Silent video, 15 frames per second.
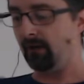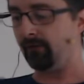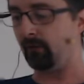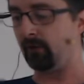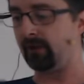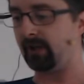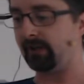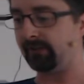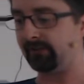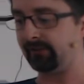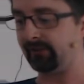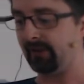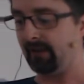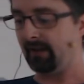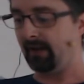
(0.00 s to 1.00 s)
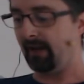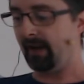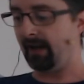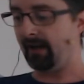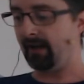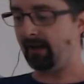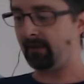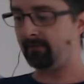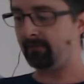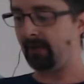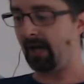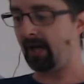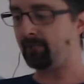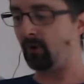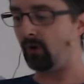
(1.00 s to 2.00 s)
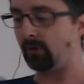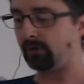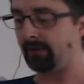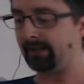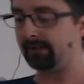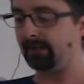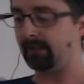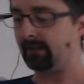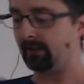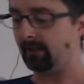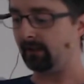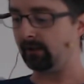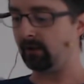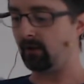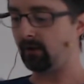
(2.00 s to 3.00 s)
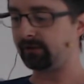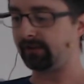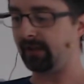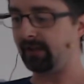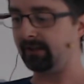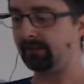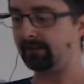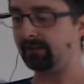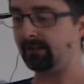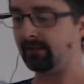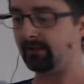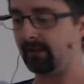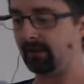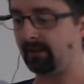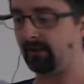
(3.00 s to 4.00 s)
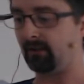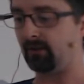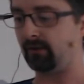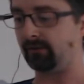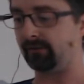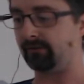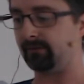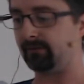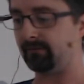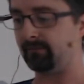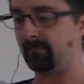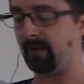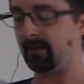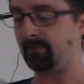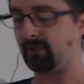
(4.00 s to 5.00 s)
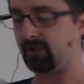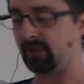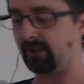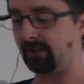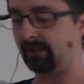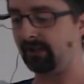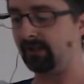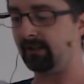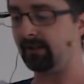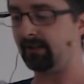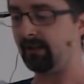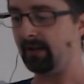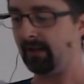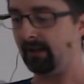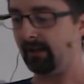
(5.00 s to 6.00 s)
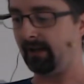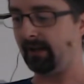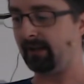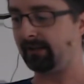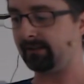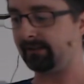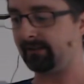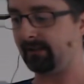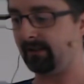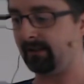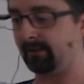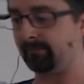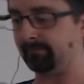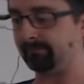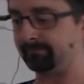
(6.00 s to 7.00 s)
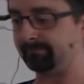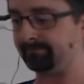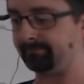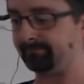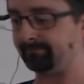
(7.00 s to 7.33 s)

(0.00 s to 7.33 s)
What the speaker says: For this, I'm already logged in on my machine here, and